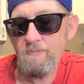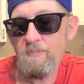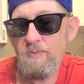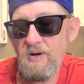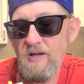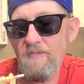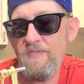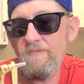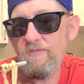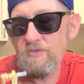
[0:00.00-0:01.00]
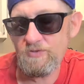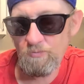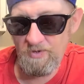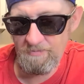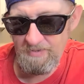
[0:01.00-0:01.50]
But the first
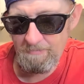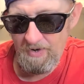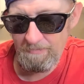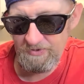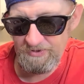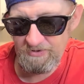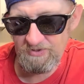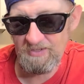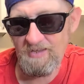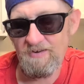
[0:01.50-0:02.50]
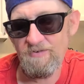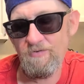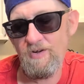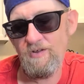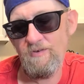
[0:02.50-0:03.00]
one to be published using that
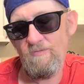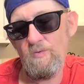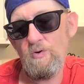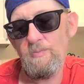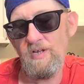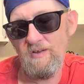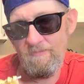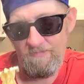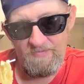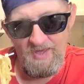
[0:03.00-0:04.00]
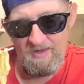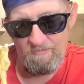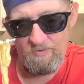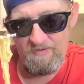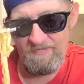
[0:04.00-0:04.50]
ingredient will be
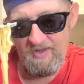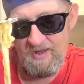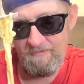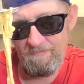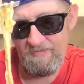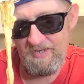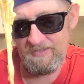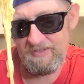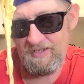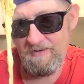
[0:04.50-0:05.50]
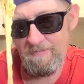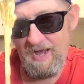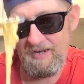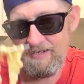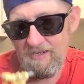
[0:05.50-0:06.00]
that one that has to get
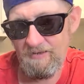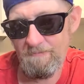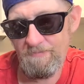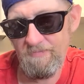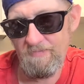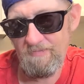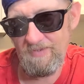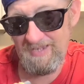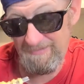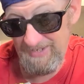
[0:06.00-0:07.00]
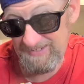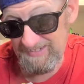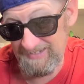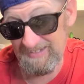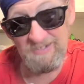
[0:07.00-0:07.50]
backdated. Does that make
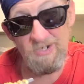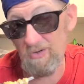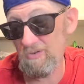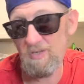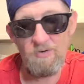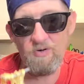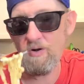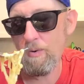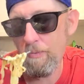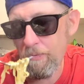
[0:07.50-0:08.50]
sense? No? I don't care.